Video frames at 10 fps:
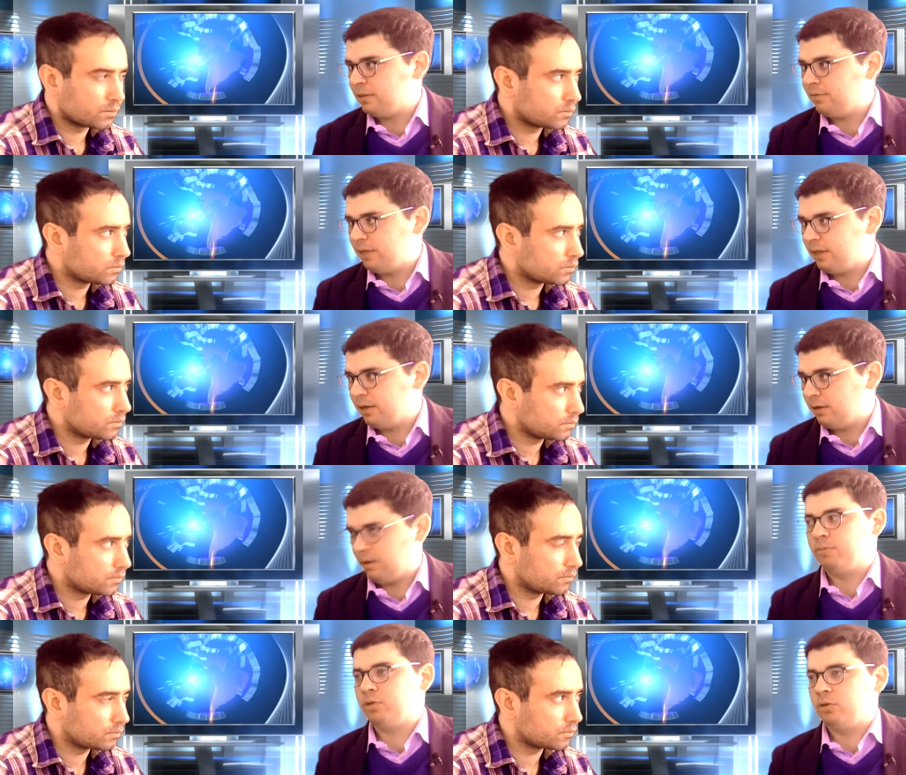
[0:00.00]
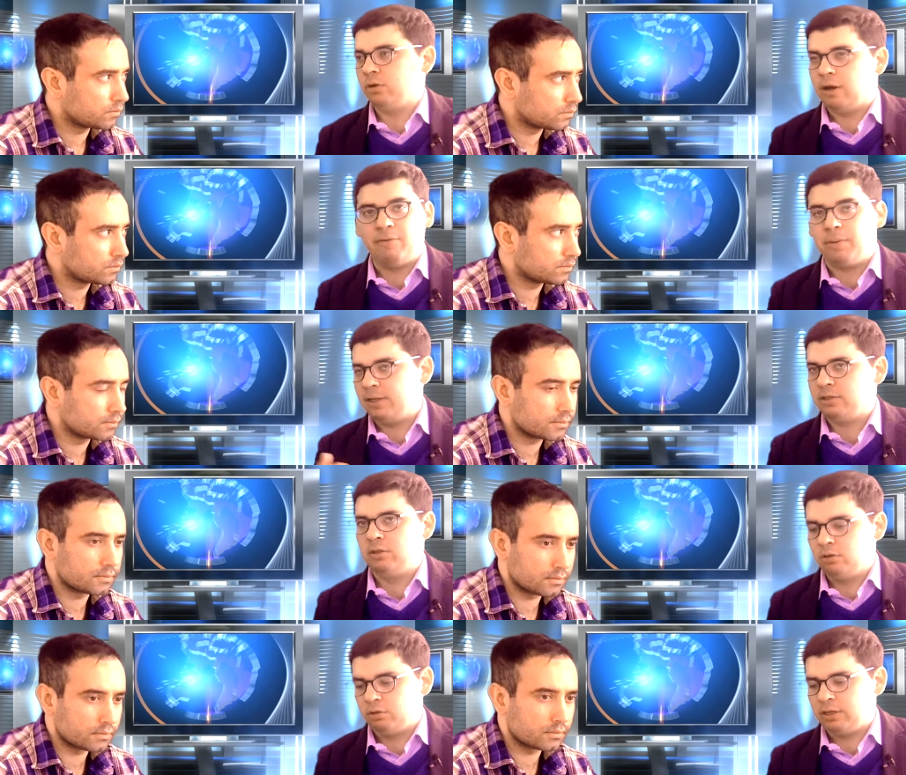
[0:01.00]
Speaker 1: that they've done. I'm sure everybody
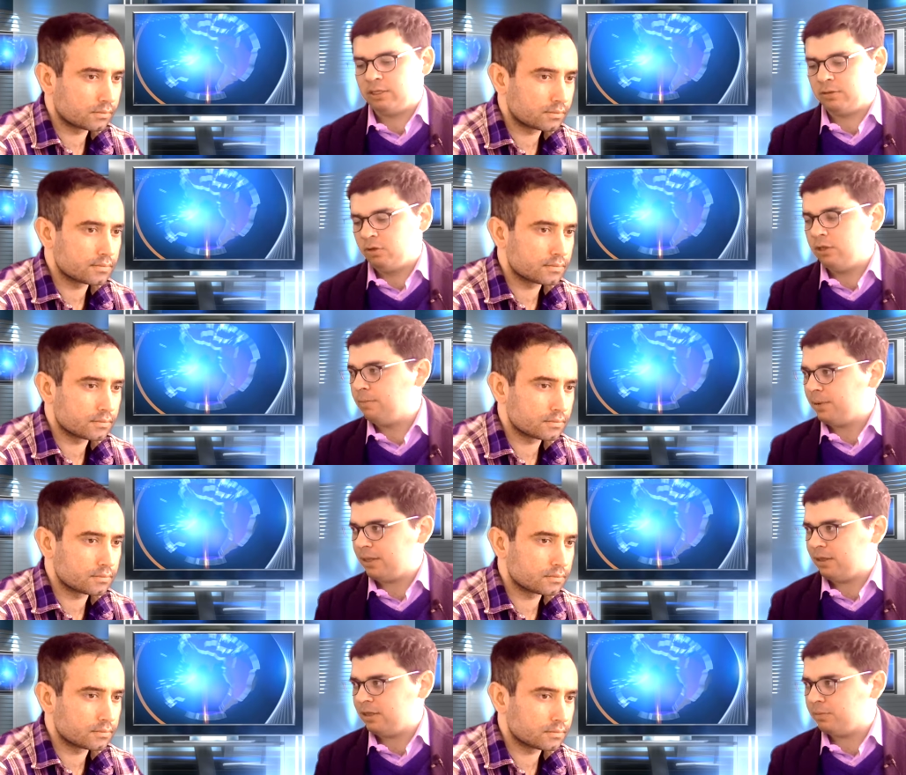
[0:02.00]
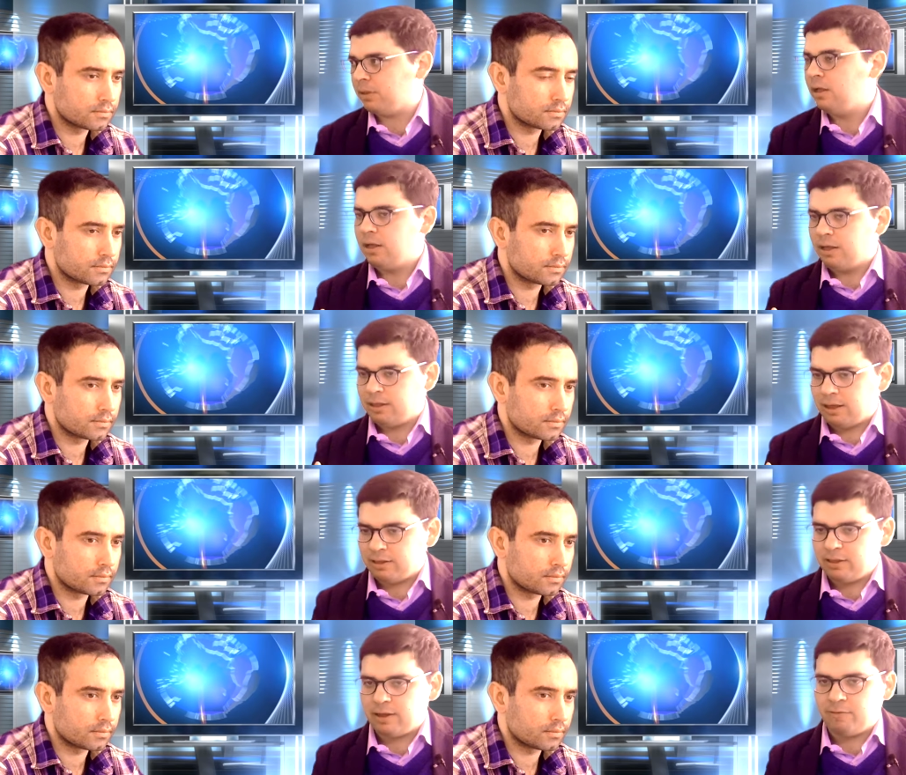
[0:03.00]
does good and bad things, but I
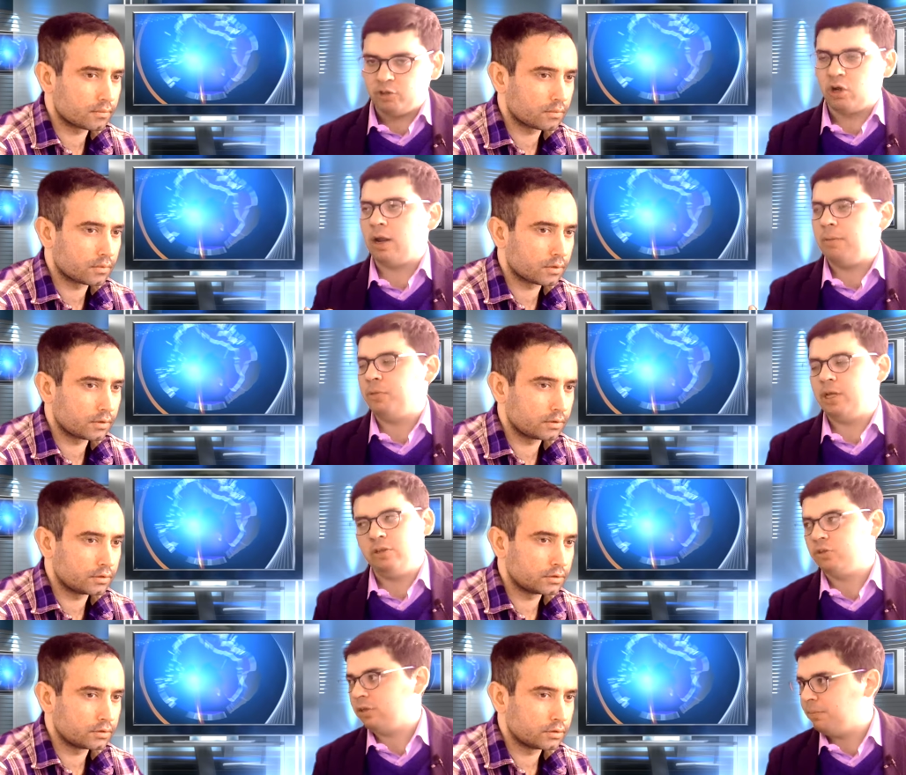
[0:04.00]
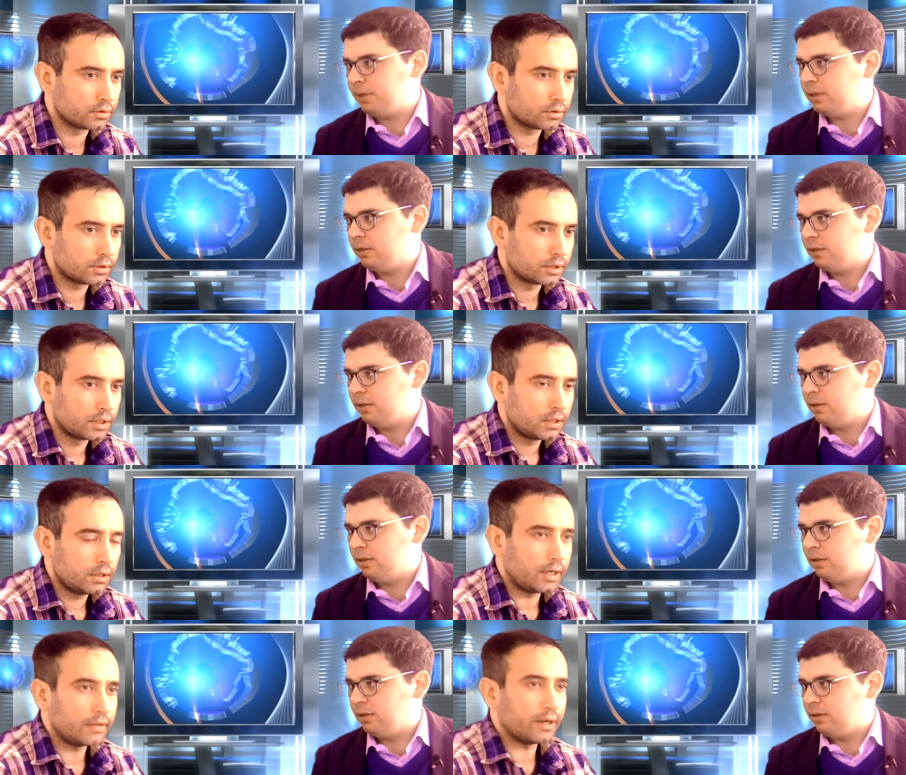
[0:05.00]
think they have also helped the industry a bit.
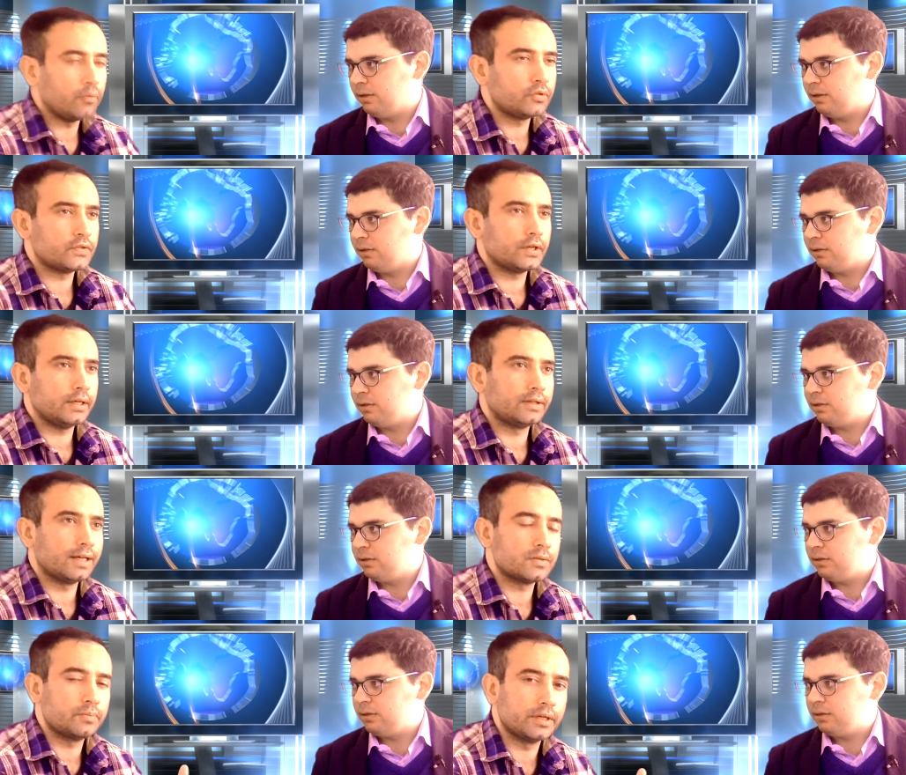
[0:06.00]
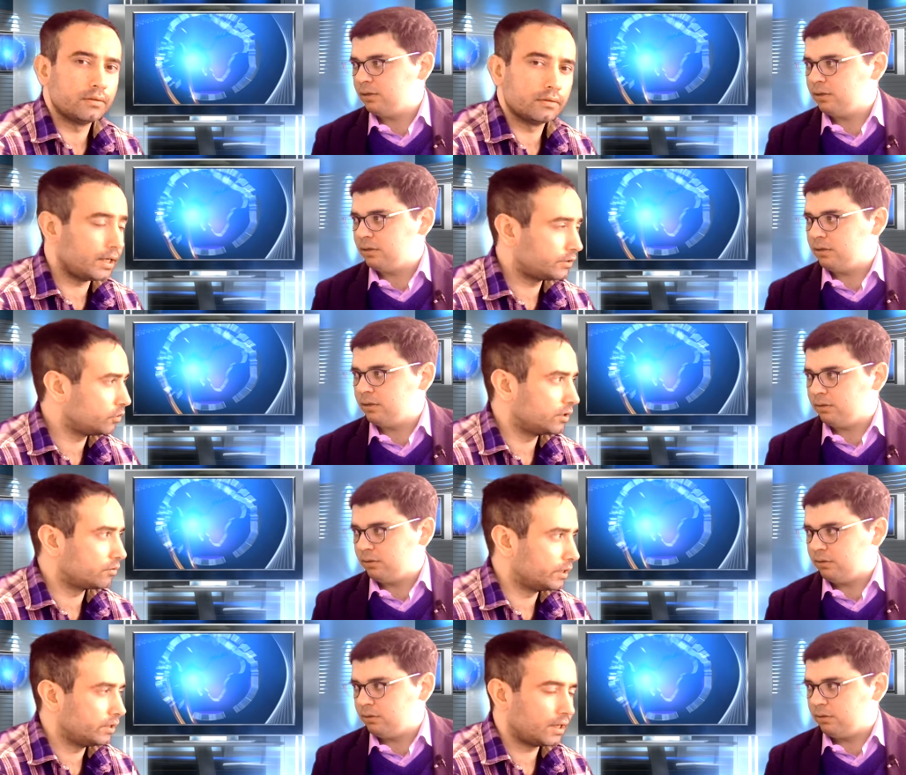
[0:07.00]
Speaker 2: I, I, would say that's been. I totally
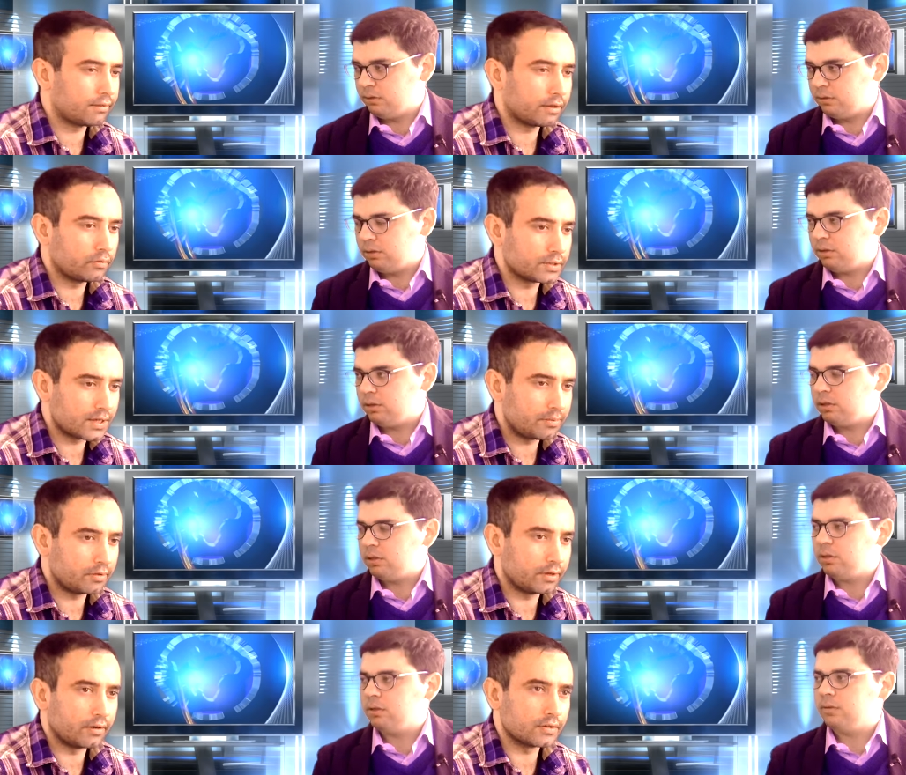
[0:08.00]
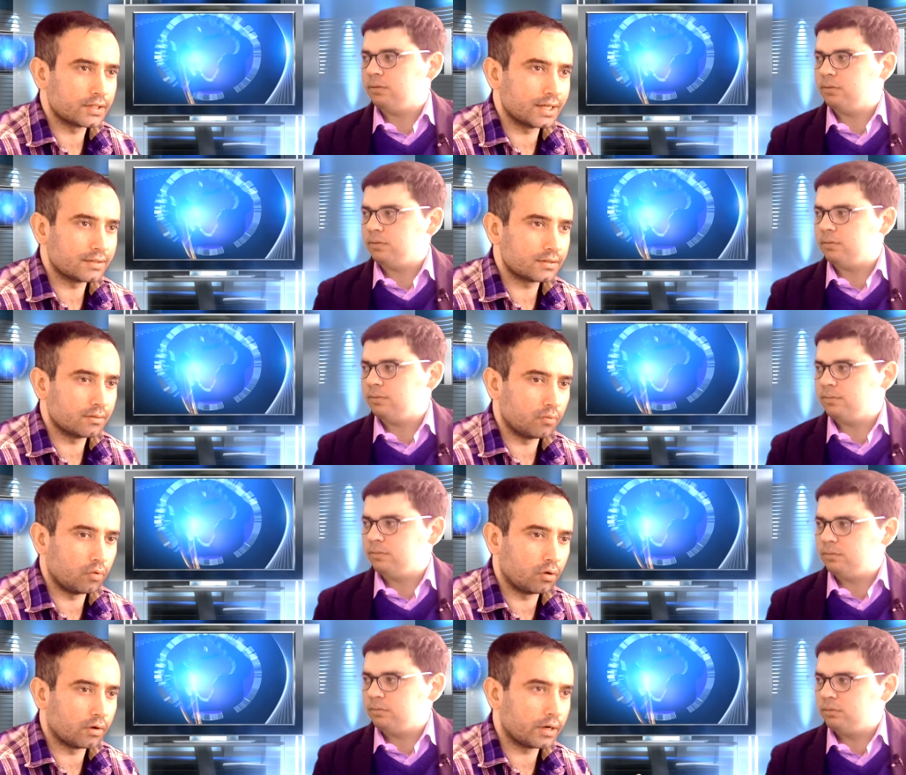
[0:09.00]
agree. I think what's happened there is that's a
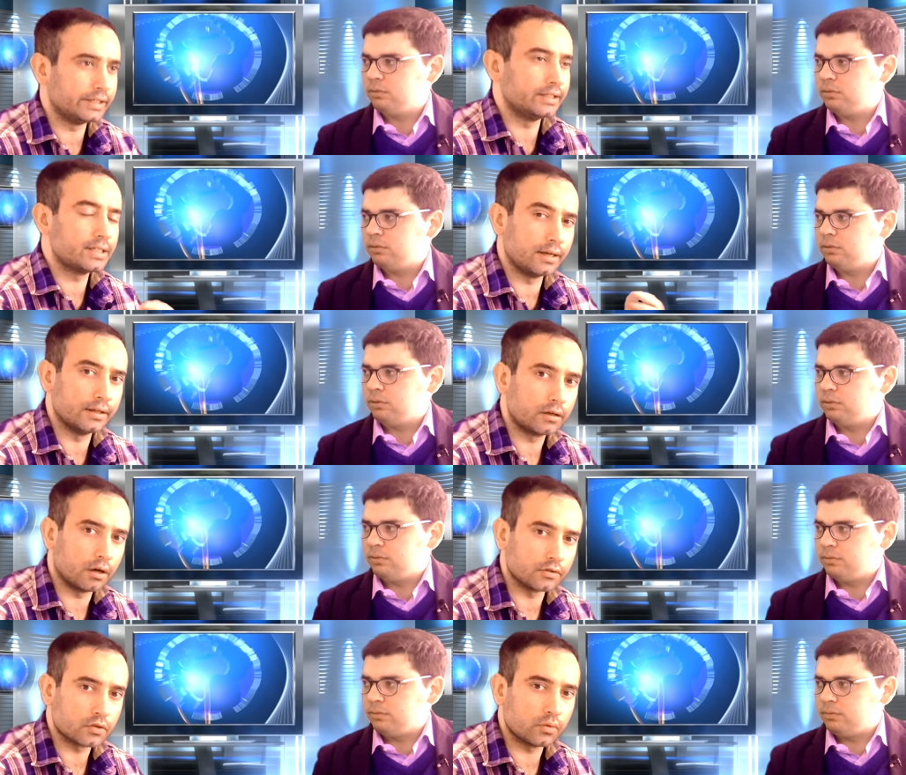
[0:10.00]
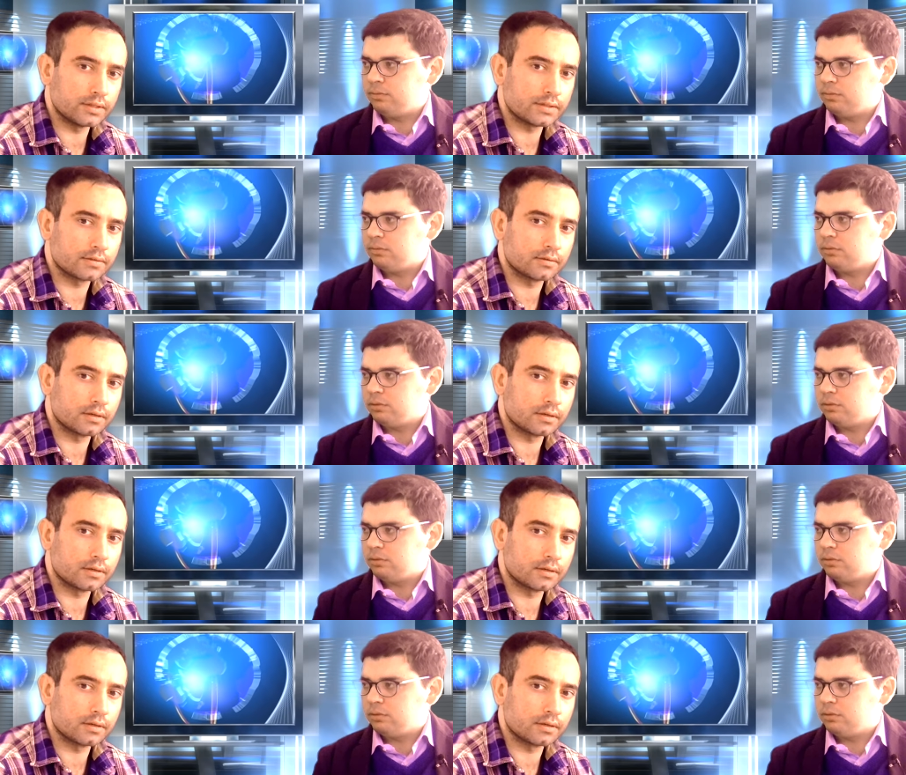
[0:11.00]
more unintended consequence.